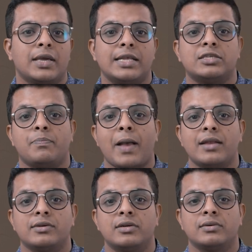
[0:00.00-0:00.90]
It's a
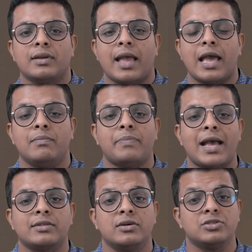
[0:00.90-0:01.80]
pattern, and
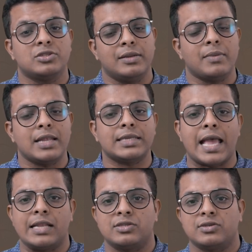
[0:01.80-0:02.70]
patterns demand
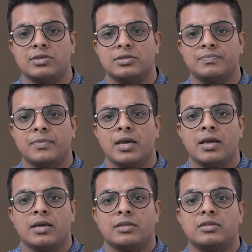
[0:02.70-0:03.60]
answers.
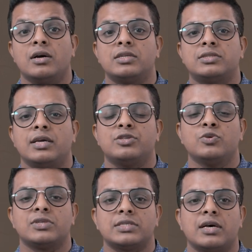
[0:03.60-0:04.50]
The third stage
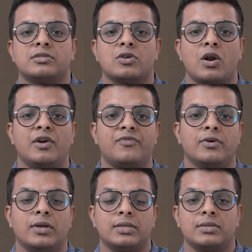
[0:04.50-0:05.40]
uses a solid
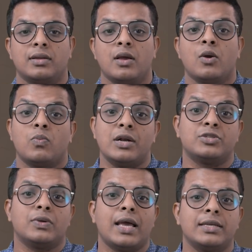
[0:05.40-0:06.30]
fuel.
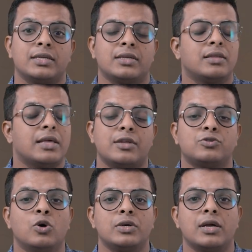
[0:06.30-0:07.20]
Once you light it, there
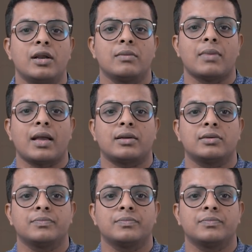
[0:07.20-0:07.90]
is no turning back.